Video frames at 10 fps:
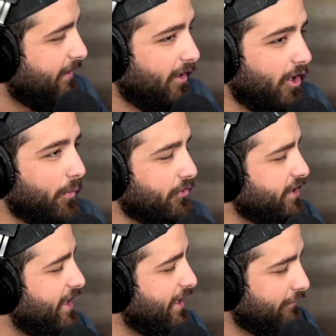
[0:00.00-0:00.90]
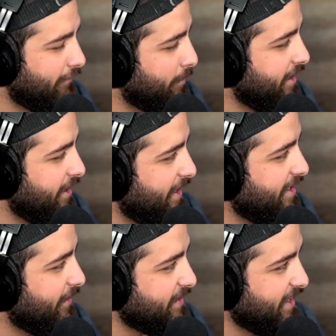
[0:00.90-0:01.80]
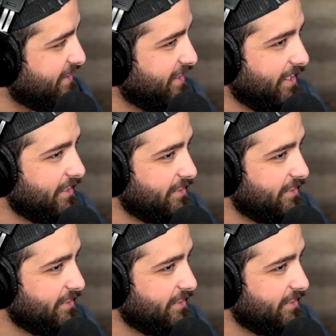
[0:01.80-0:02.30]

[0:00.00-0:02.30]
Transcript: Almost everybody right now is going to say yes.